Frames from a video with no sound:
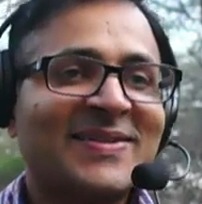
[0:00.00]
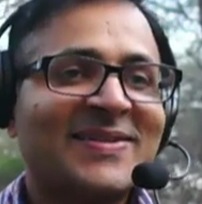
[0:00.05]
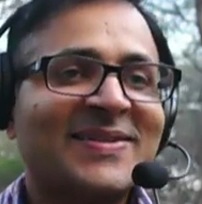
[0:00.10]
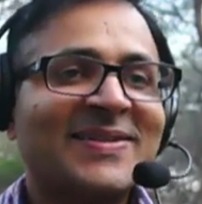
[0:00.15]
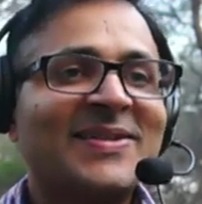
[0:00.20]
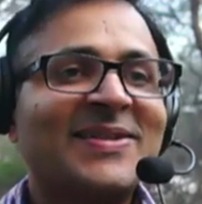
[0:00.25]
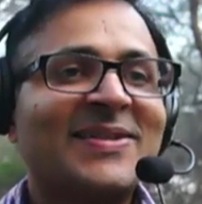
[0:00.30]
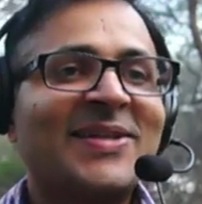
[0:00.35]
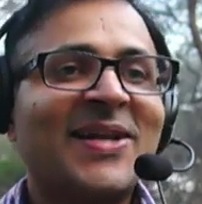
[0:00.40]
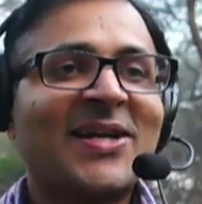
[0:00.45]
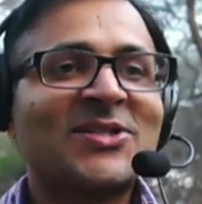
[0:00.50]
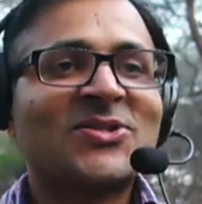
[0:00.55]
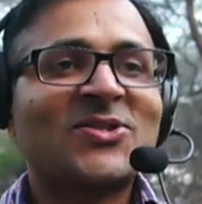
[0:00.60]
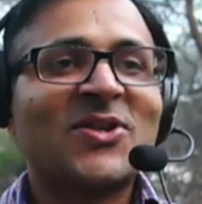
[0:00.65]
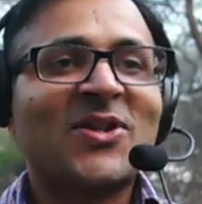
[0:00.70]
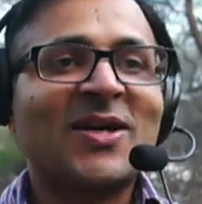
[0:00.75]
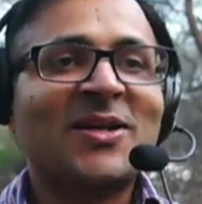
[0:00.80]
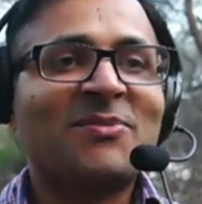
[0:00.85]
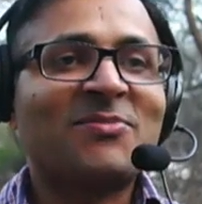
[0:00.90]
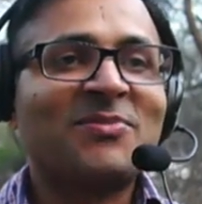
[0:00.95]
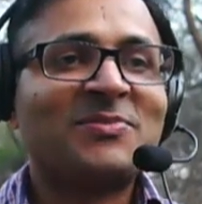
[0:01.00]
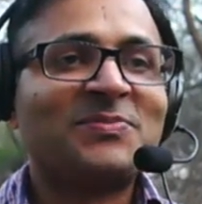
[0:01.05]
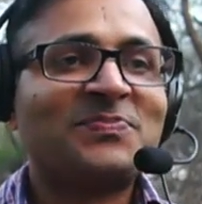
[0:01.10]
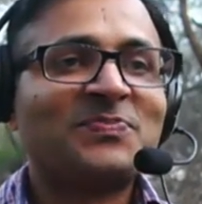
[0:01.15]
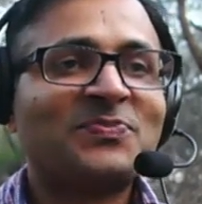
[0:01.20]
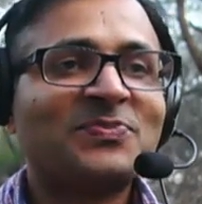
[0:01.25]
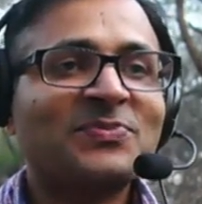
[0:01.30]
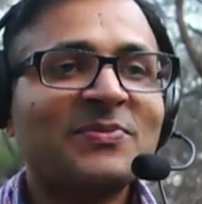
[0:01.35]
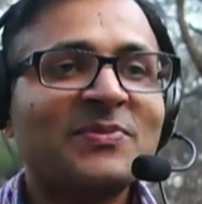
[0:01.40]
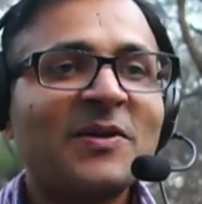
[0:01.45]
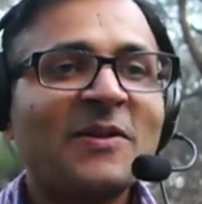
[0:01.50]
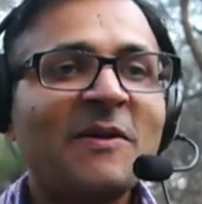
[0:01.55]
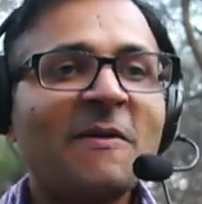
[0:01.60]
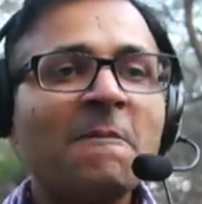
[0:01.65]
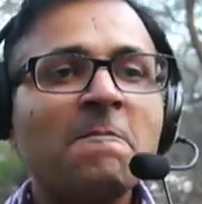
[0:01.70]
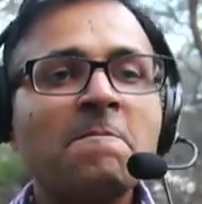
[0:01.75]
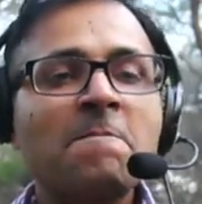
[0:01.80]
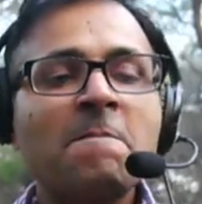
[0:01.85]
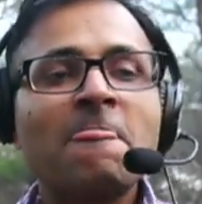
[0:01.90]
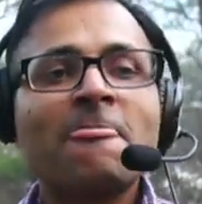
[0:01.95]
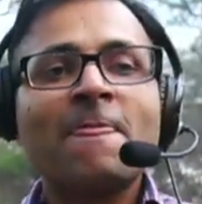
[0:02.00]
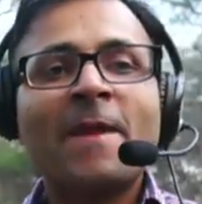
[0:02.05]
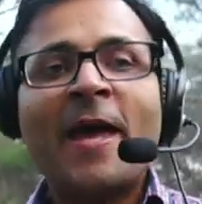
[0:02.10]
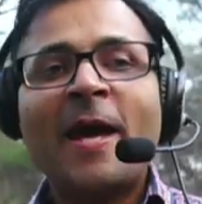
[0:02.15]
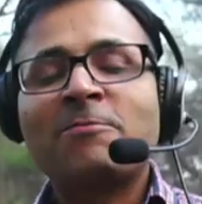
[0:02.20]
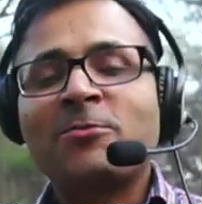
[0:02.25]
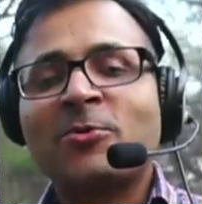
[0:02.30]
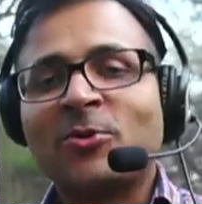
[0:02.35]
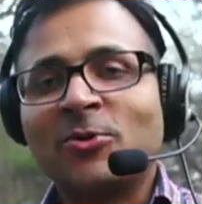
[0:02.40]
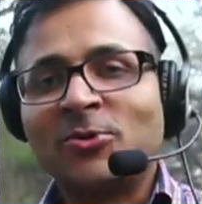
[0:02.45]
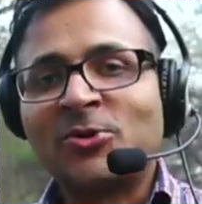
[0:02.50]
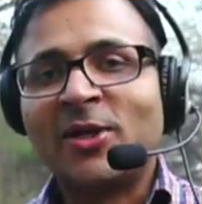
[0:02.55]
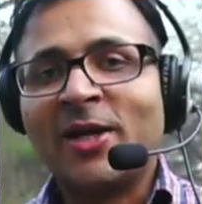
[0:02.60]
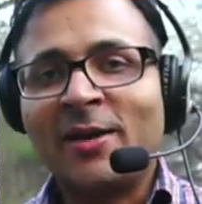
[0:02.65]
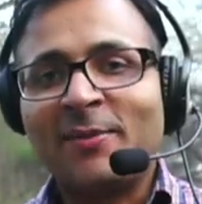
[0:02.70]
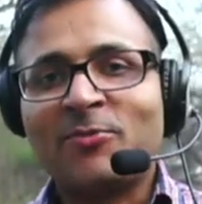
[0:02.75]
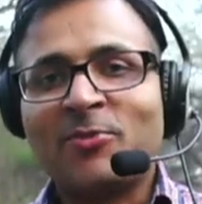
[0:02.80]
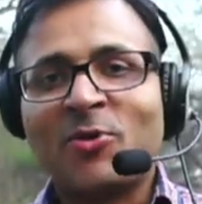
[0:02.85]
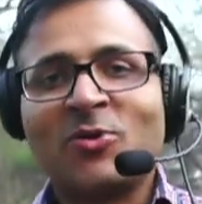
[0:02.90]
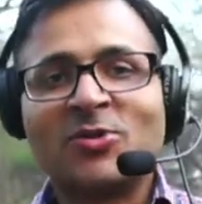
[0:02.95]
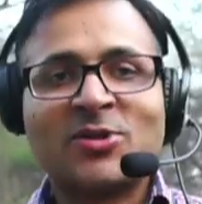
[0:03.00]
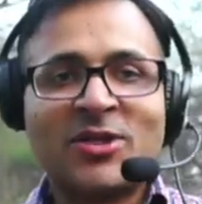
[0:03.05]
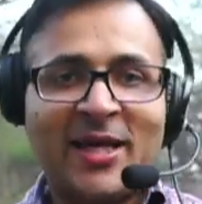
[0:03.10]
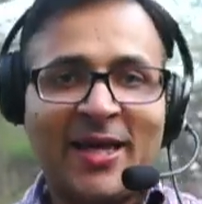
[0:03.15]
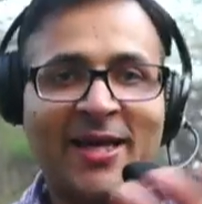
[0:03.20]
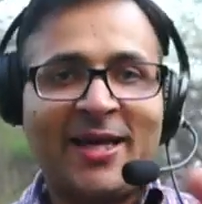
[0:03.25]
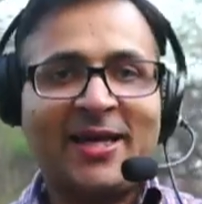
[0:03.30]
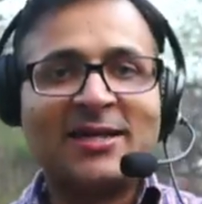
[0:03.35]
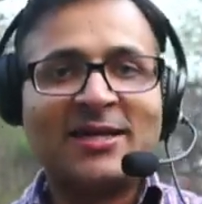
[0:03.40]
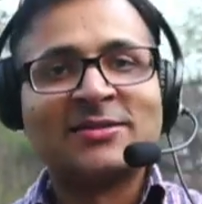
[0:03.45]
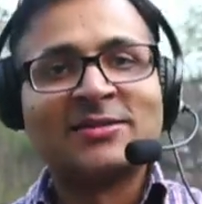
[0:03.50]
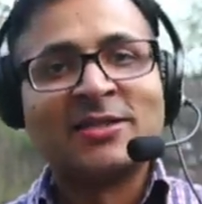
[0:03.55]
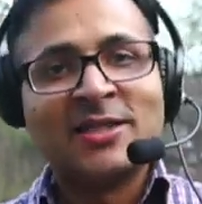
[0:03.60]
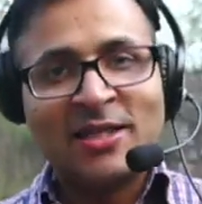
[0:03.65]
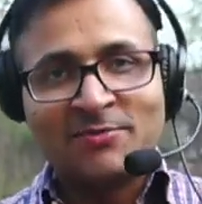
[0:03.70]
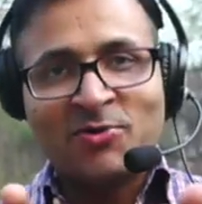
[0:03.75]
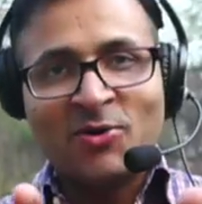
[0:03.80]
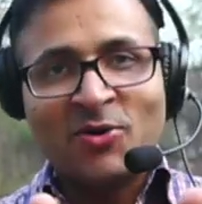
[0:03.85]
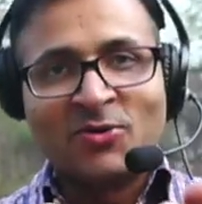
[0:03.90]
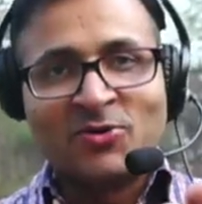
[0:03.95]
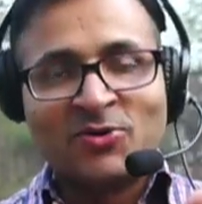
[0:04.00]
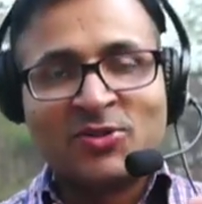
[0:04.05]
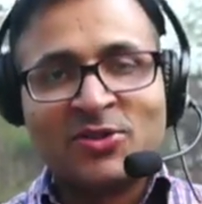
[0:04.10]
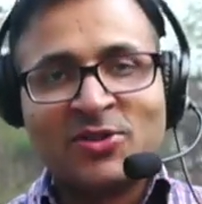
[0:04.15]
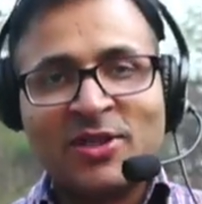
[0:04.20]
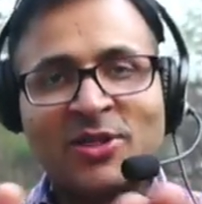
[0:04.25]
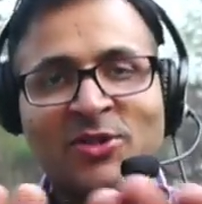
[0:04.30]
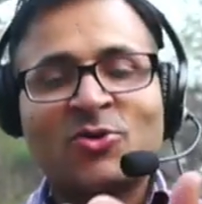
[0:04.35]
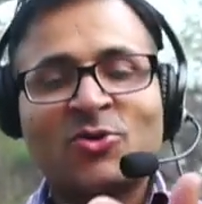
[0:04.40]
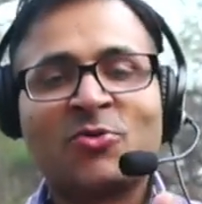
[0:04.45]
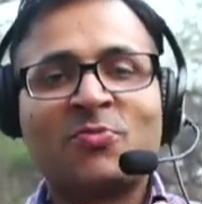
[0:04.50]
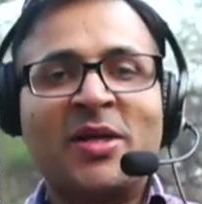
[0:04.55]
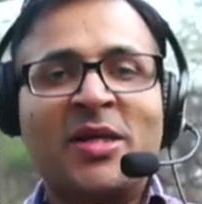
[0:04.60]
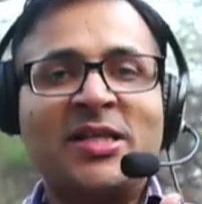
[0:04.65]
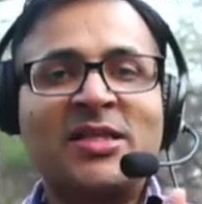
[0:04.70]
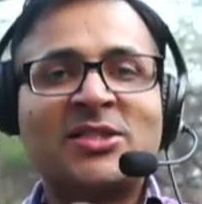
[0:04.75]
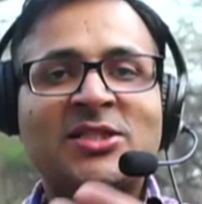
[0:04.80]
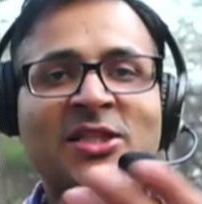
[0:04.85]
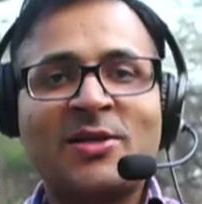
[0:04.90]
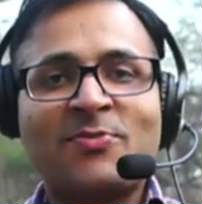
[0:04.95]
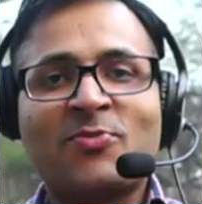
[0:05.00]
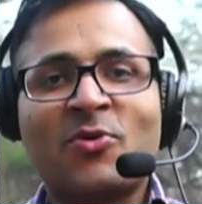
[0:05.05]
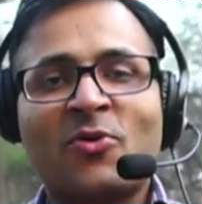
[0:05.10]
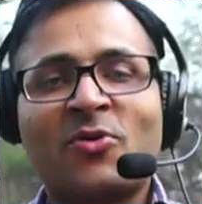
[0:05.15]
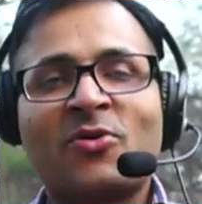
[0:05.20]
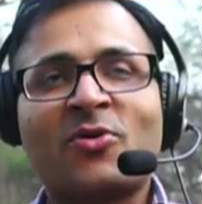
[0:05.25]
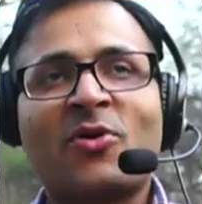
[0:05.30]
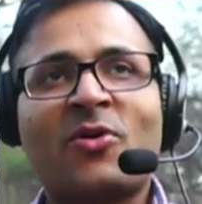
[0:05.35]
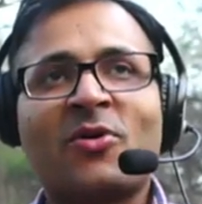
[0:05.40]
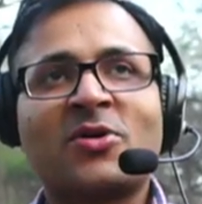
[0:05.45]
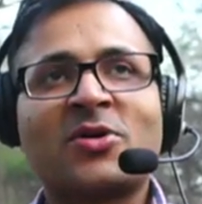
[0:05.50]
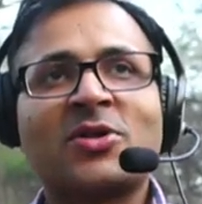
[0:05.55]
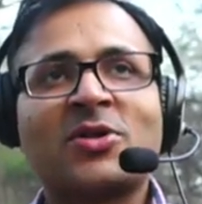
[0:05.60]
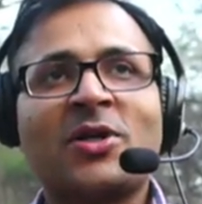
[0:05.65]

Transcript: Next slide. Airport, air, and port. It could be seaport or